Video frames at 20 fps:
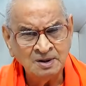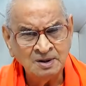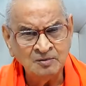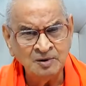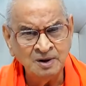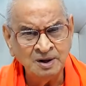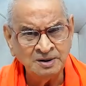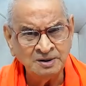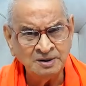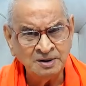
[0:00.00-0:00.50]

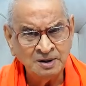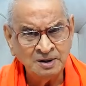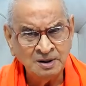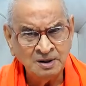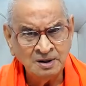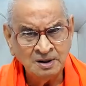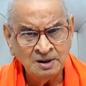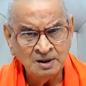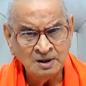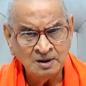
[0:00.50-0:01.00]
we
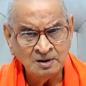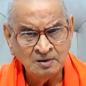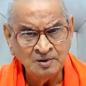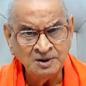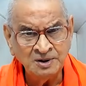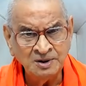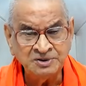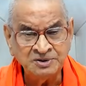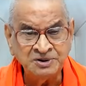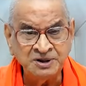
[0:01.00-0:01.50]

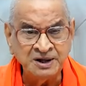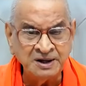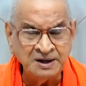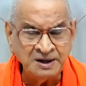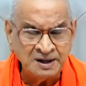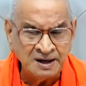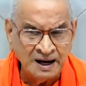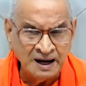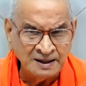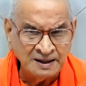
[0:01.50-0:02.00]

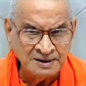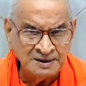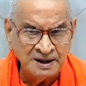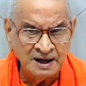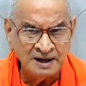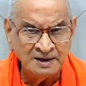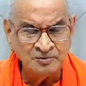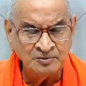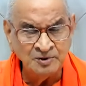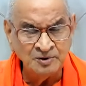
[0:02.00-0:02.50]
think like that,